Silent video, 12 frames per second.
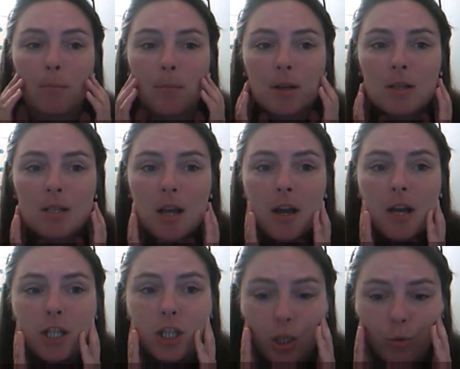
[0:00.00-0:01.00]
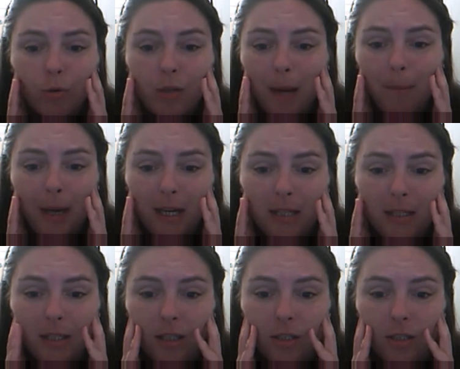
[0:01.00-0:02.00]
because to do all that
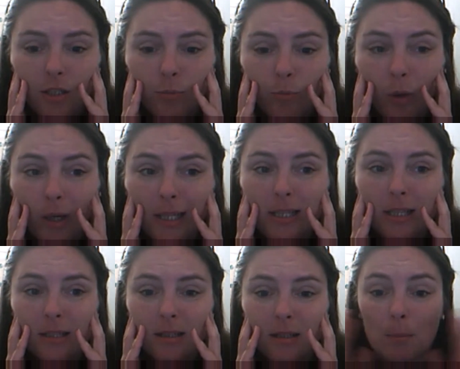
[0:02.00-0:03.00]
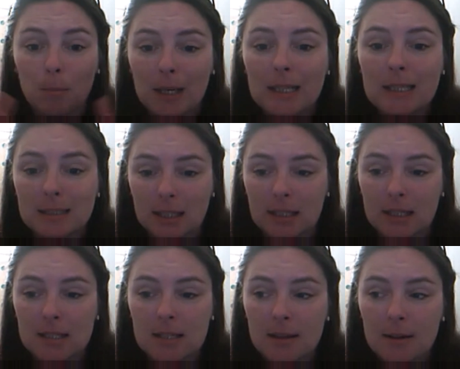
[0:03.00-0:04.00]
backstitch once it's
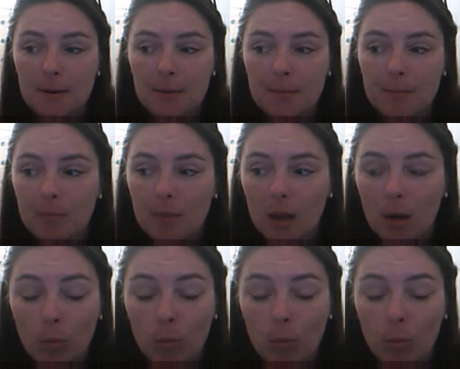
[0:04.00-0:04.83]
completed would